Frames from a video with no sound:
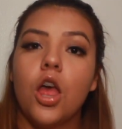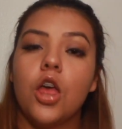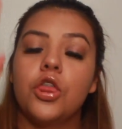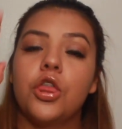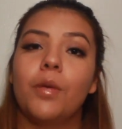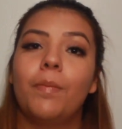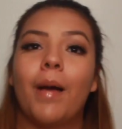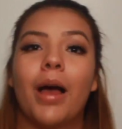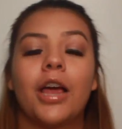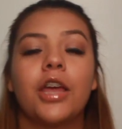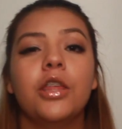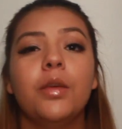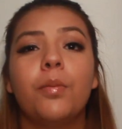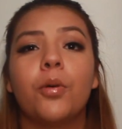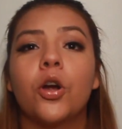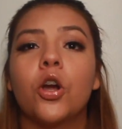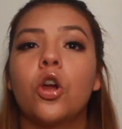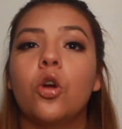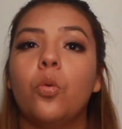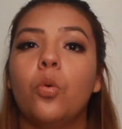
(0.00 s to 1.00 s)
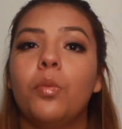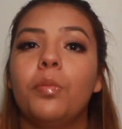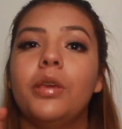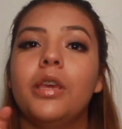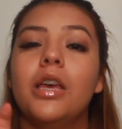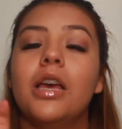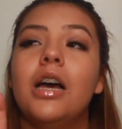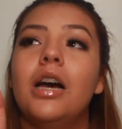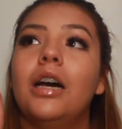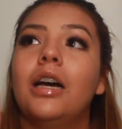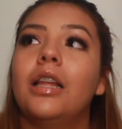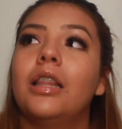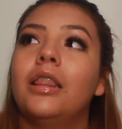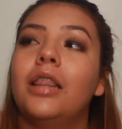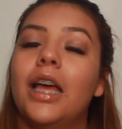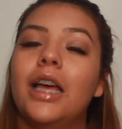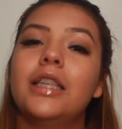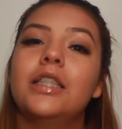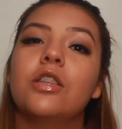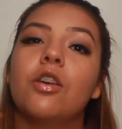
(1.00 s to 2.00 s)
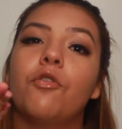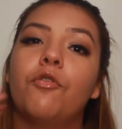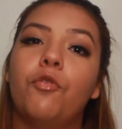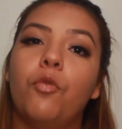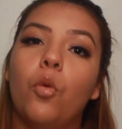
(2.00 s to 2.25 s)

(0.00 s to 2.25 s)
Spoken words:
The back of the park will be less